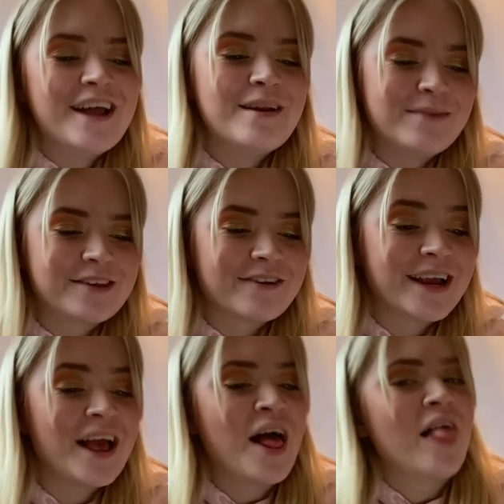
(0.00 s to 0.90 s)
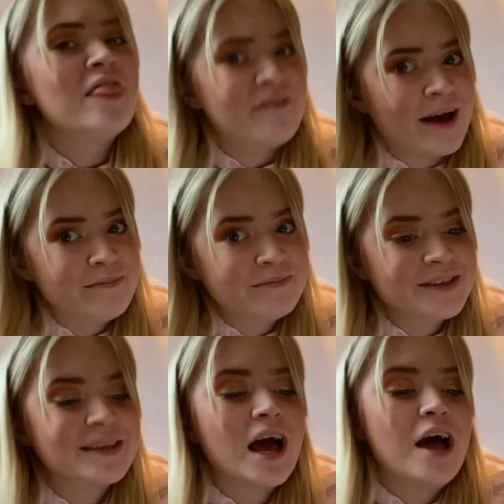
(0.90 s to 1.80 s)
Number three, The
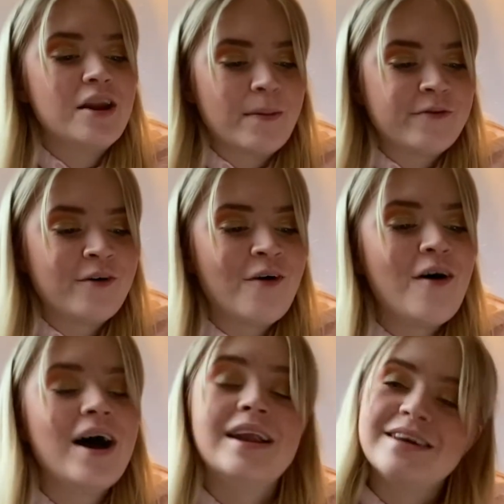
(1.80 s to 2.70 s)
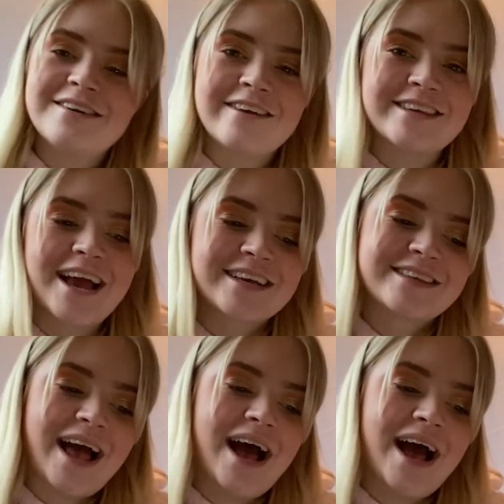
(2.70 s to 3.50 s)
Vamps. Number four, Lil Nas X.